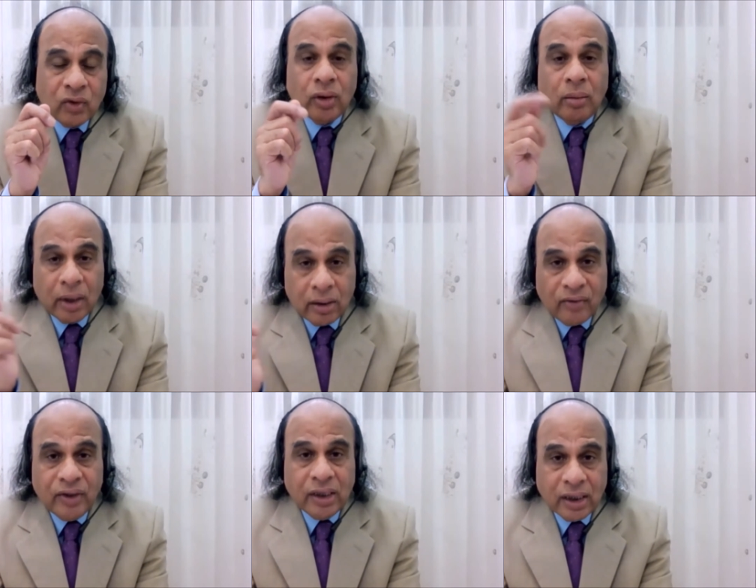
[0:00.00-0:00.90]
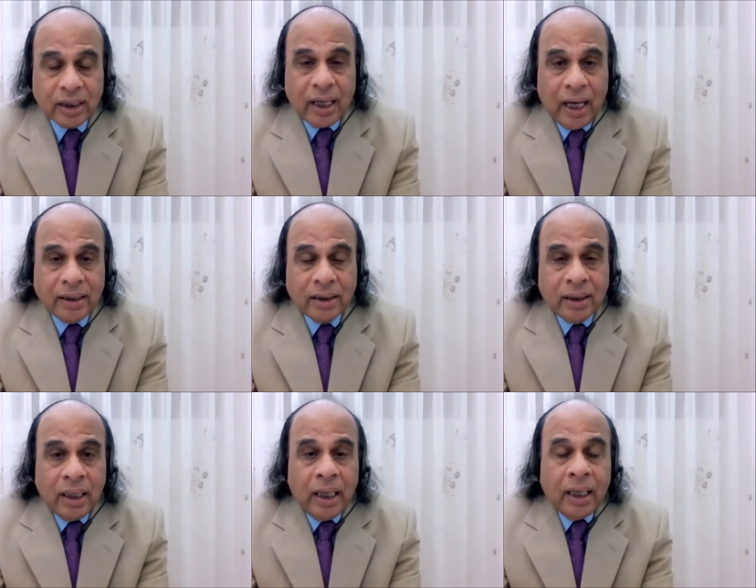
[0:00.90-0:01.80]
to the birth of Jesus Christ,
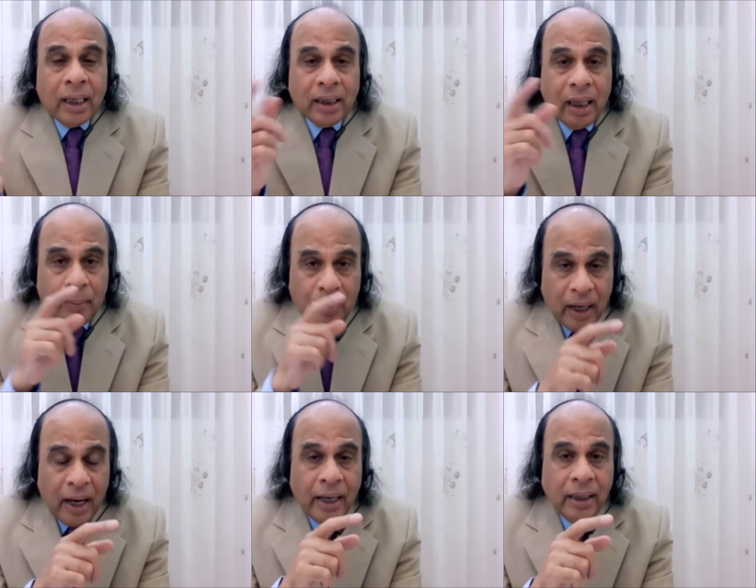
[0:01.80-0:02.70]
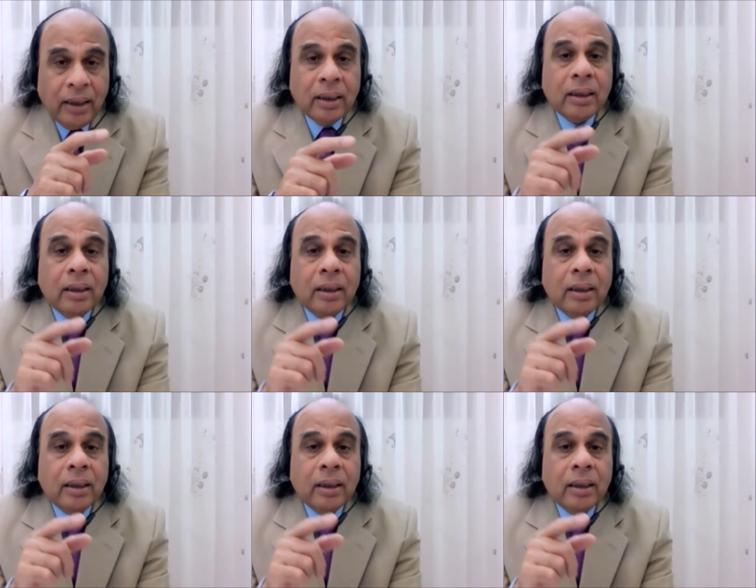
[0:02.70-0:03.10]
they planned,